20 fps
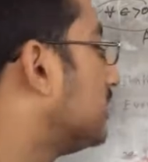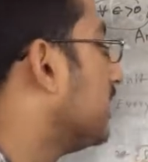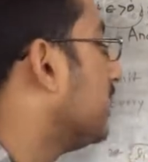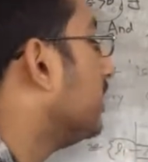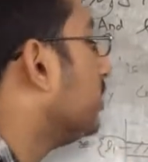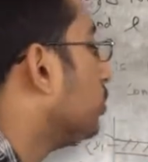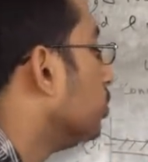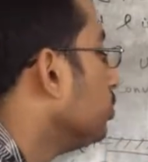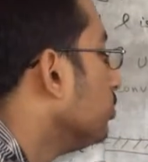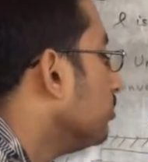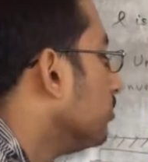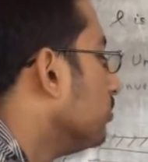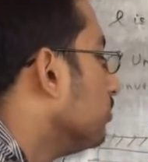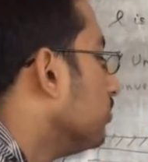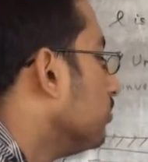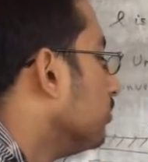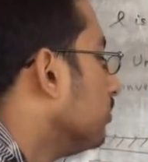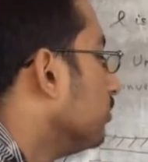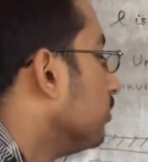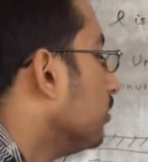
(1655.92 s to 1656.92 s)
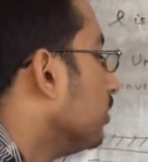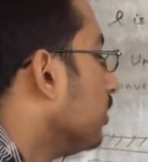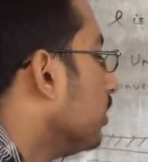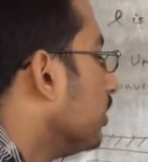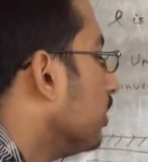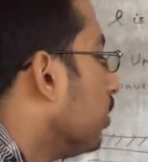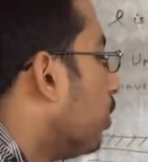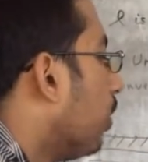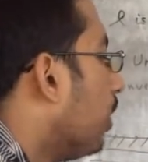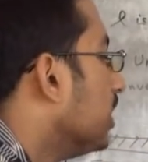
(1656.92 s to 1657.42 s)
say n2,
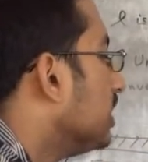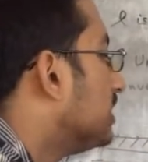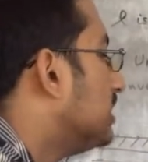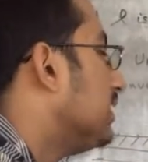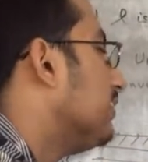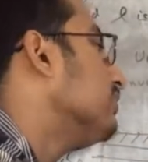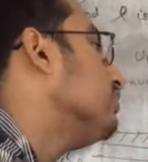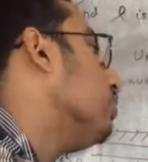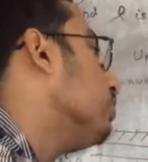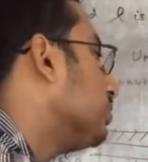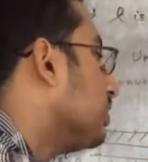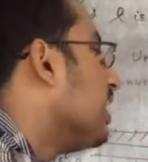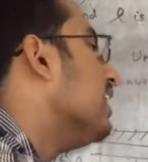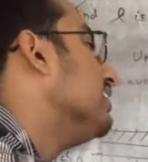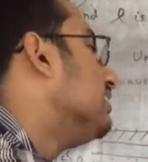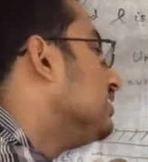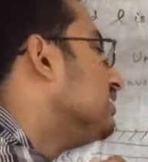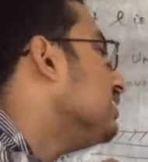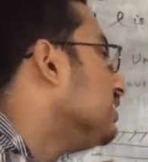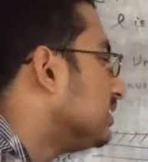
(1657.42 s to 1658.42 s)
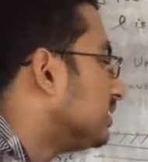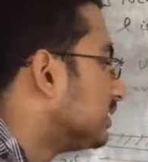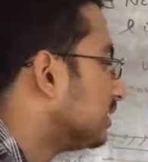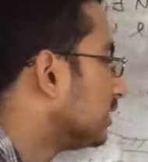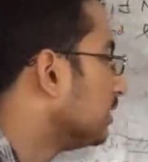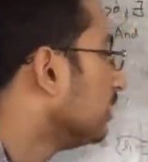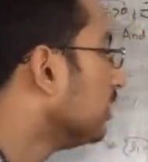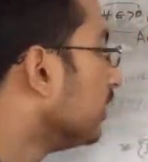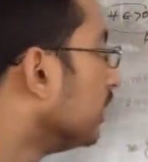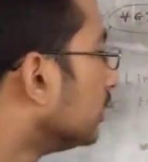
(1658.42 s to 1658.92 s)
all the sequence also lies in this.
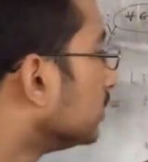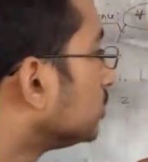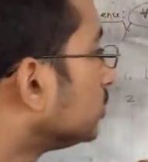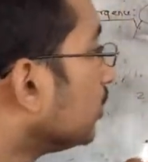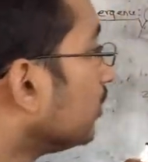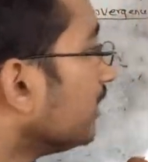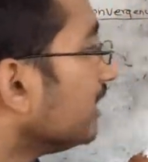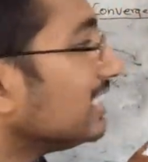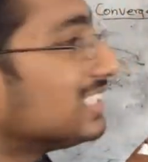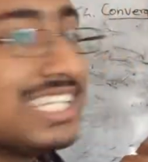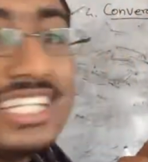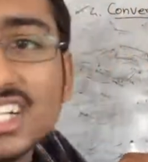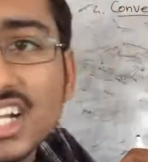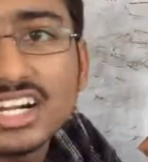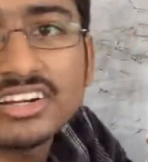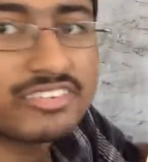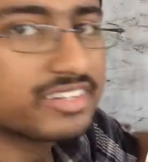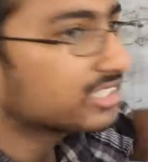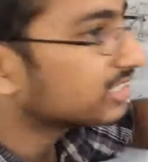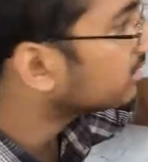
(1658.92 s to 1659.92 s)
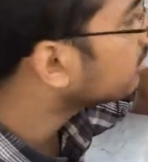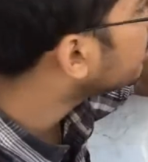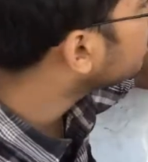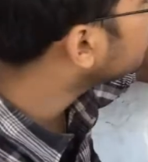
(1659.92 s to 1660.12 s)
So it's a contradiction,